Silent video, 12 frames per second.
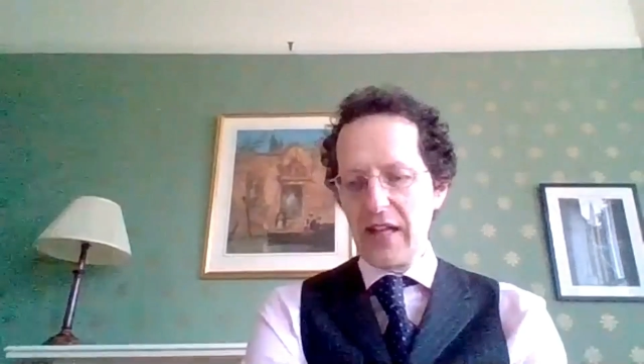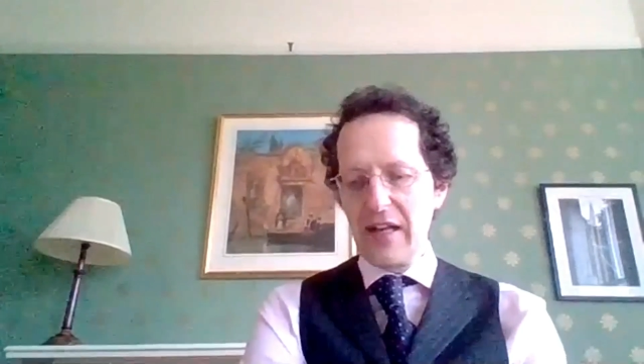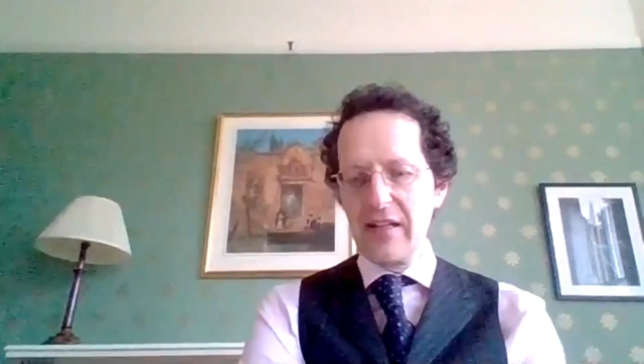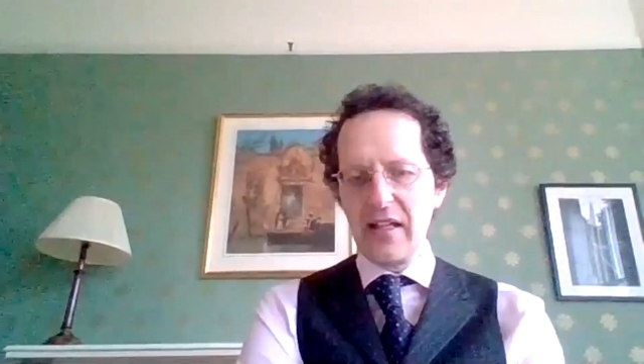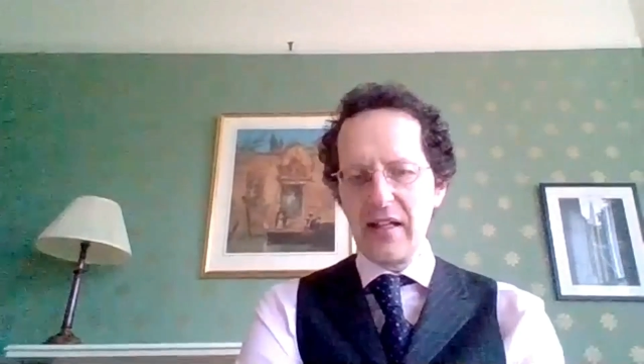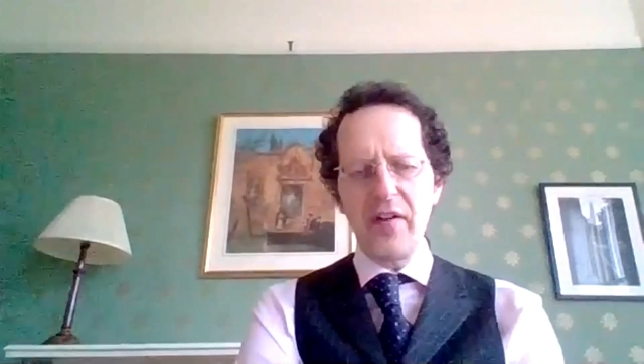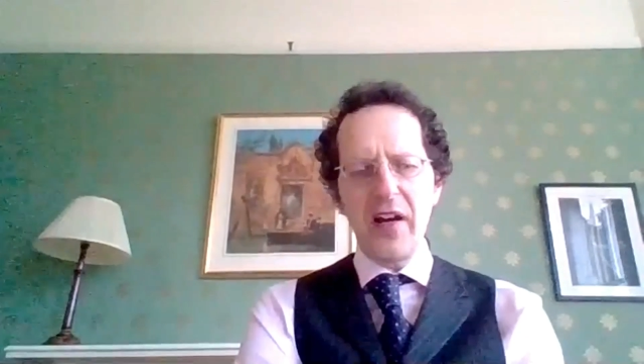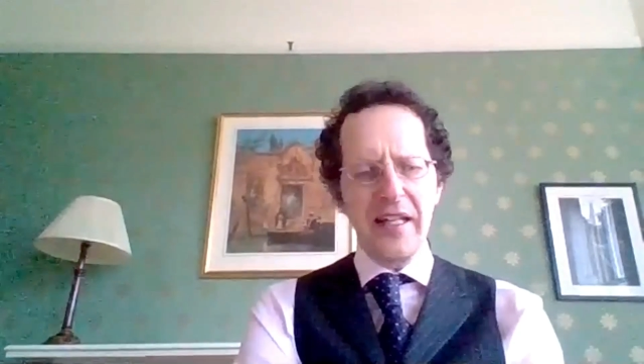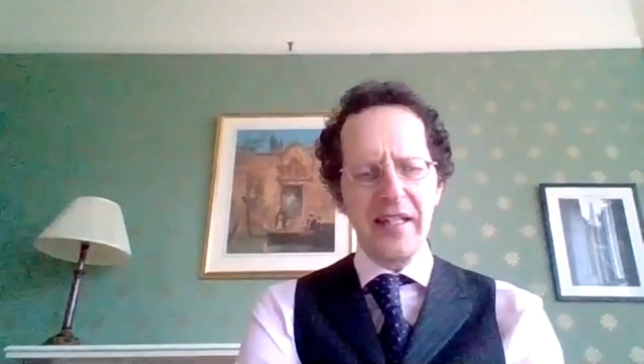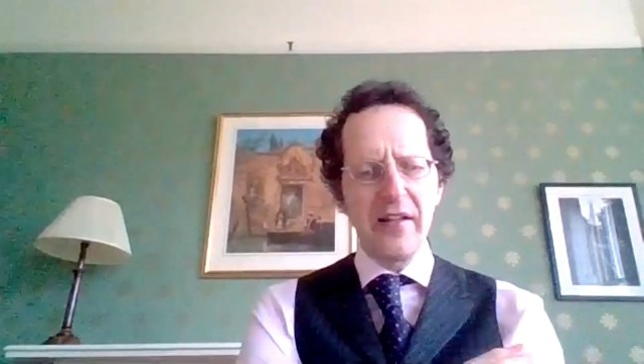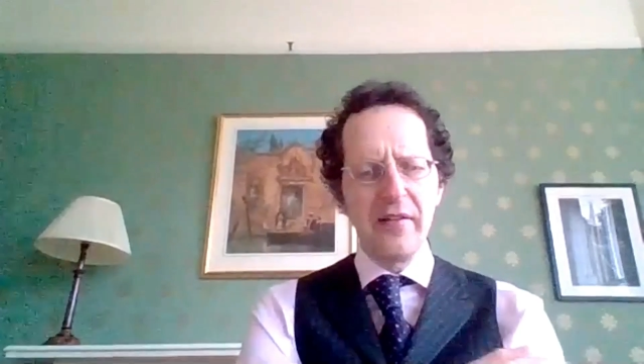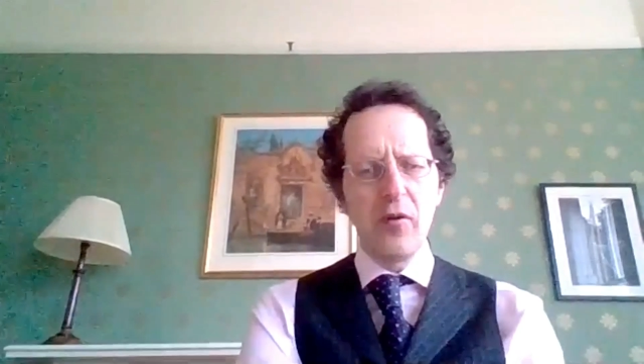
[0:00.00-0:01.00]
there are enough
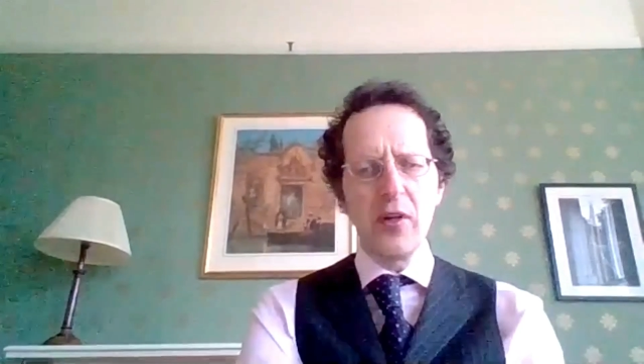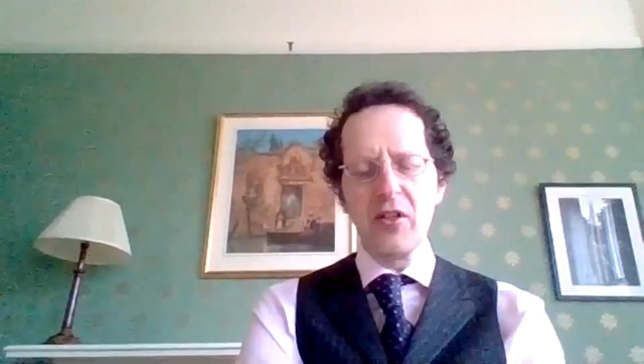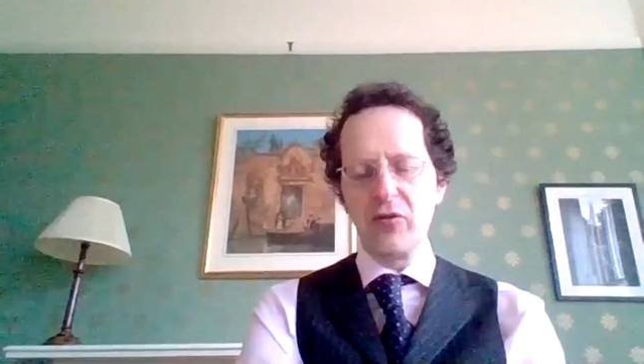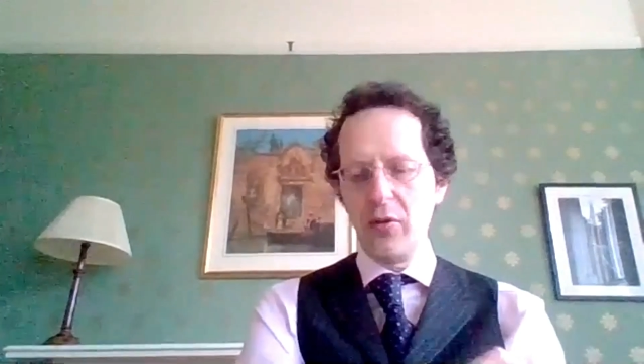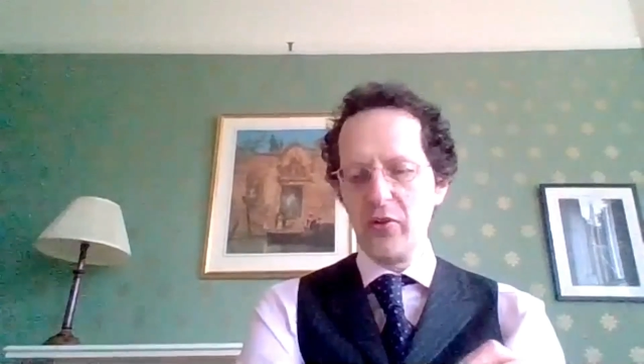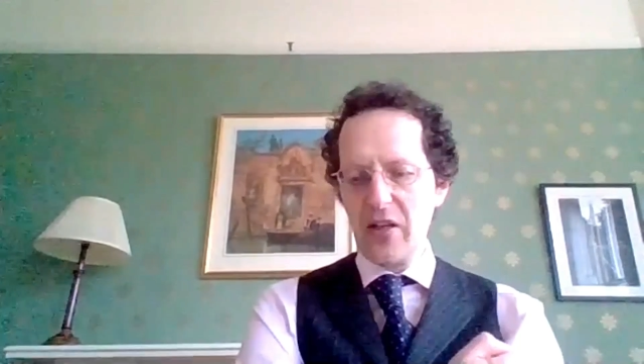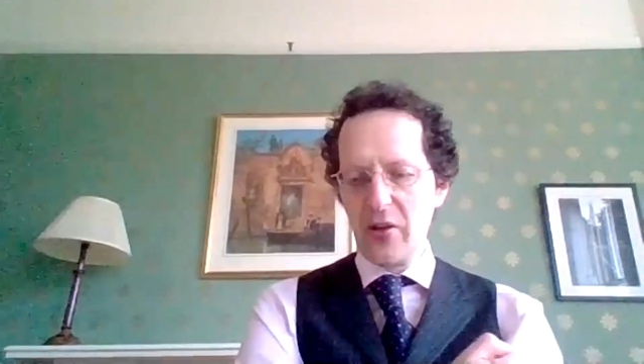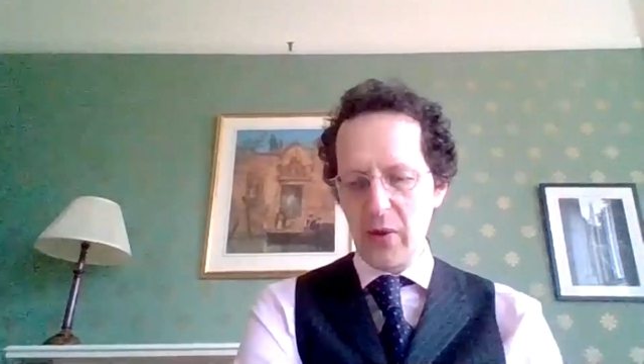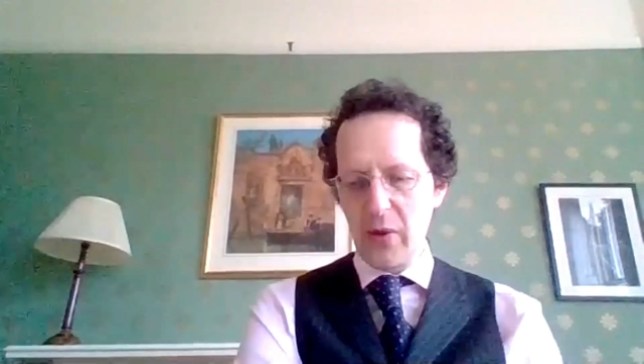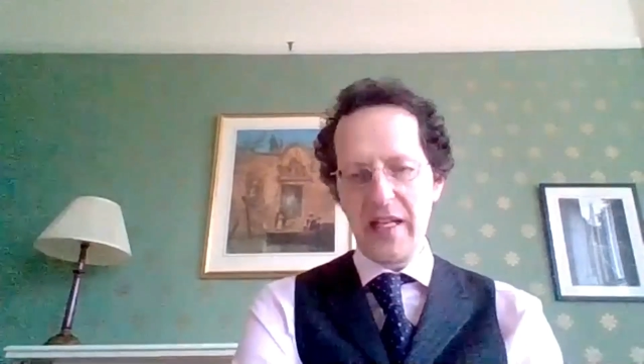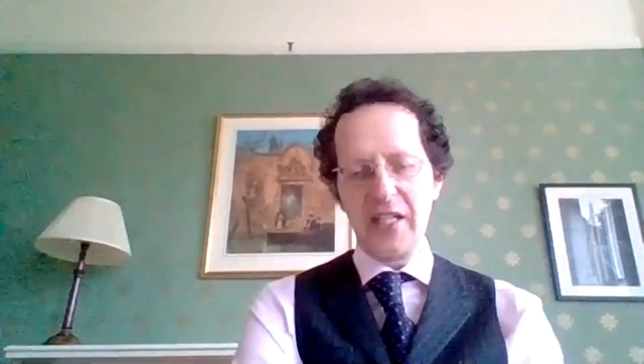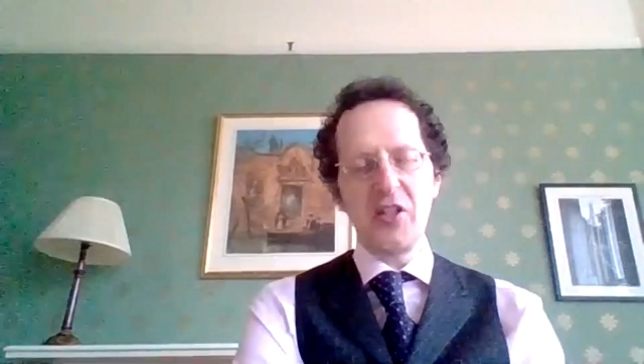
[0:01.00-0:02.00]
anti-avoidance rules
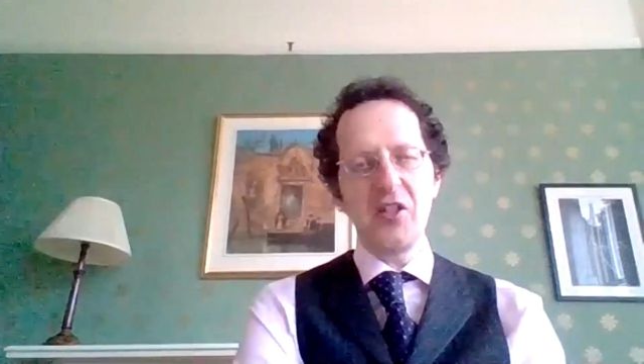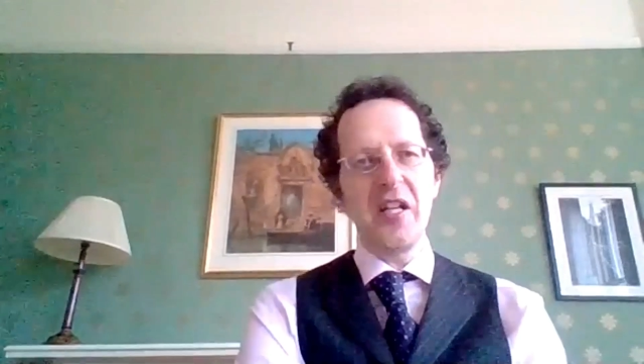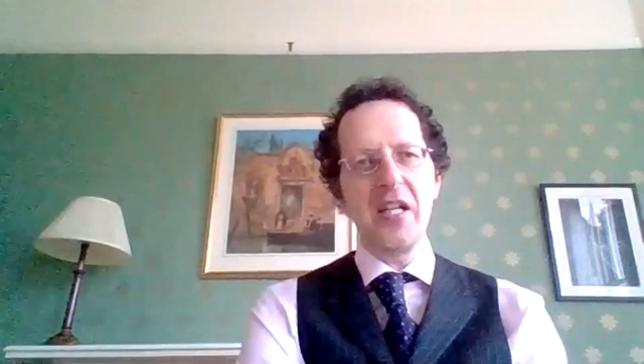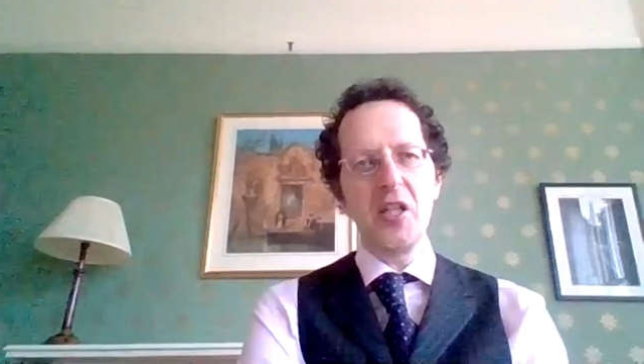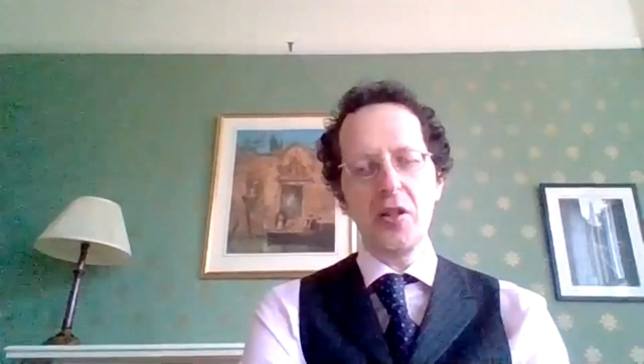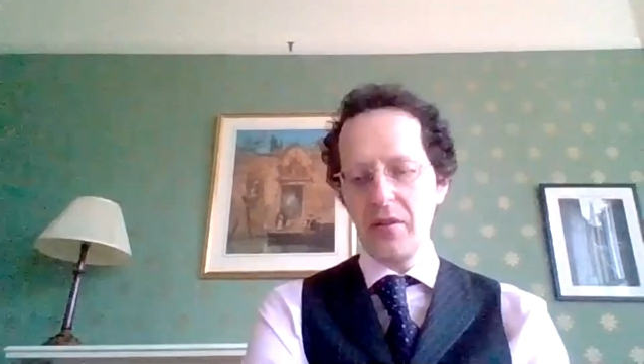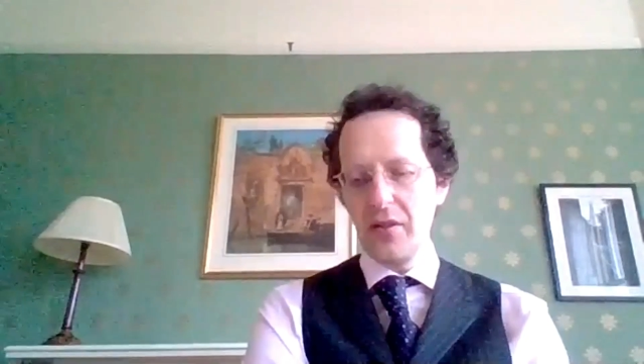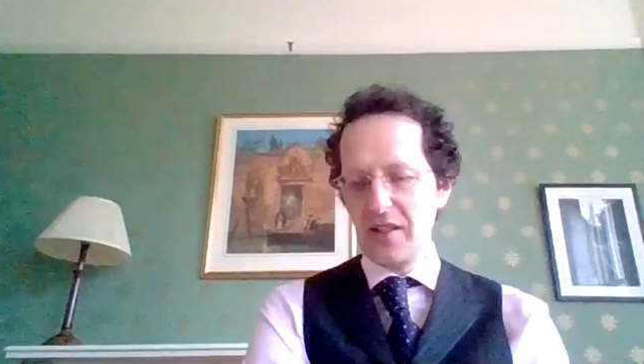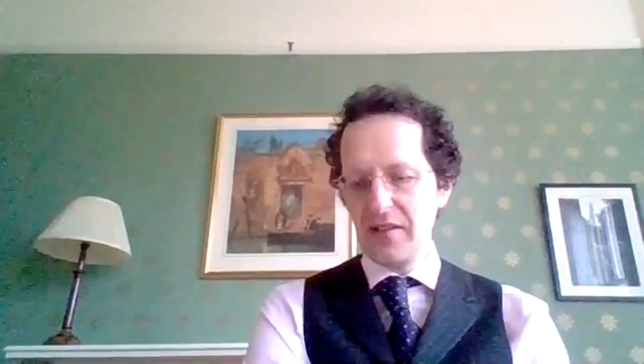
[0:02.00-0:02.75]
elsewhere in the legislation